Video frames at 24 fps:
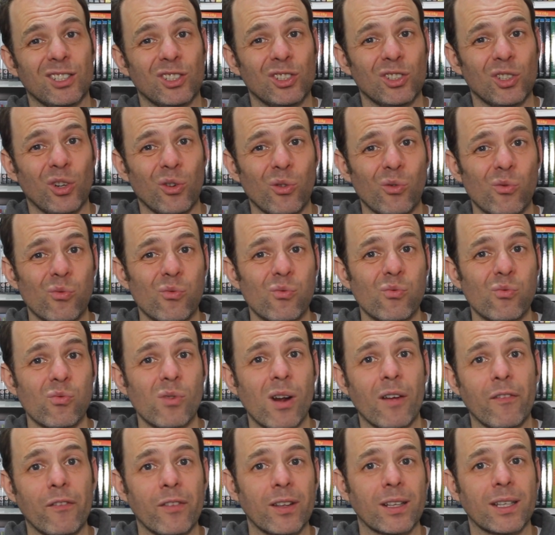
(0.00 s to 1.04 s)

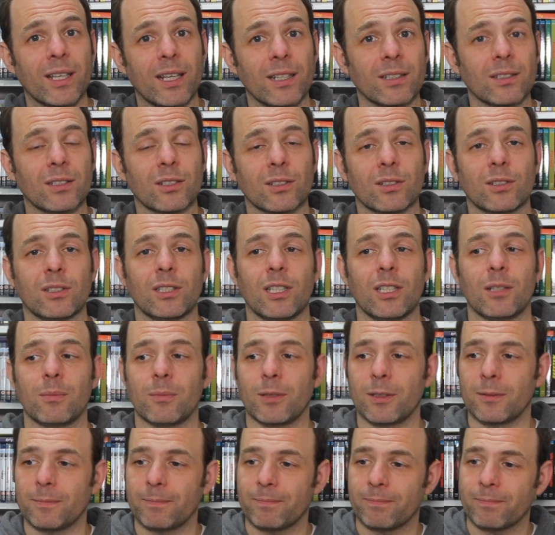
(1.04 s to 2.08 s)
Terrific
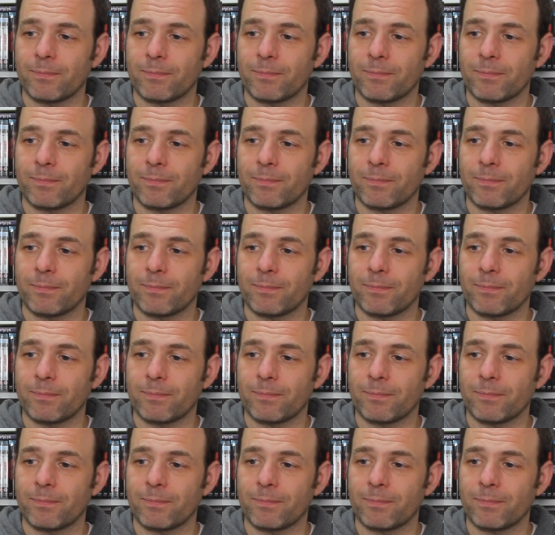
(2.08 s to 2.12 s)
entertainment.